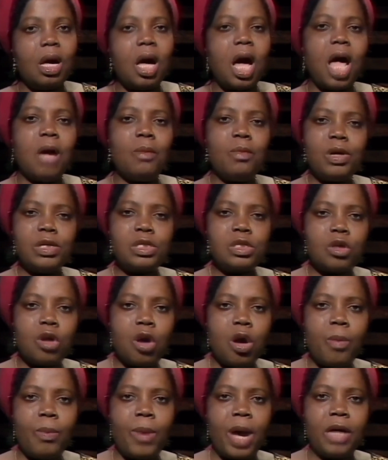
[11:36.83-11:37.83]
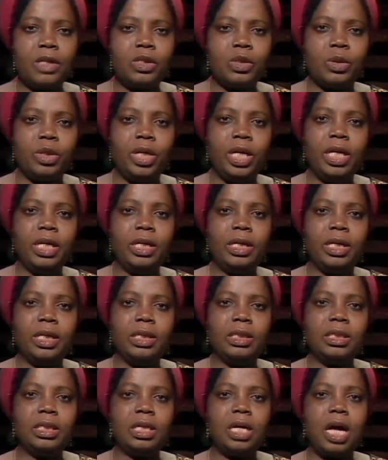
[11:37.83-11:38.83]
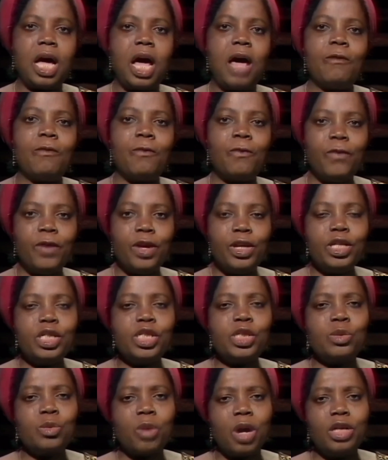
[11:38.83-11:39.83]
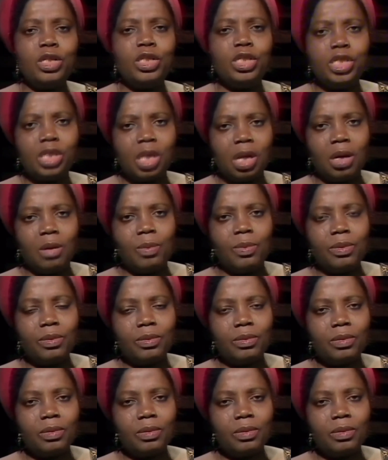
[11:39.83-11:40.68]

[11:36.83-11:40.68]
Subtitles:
I must go back to England and finish one job,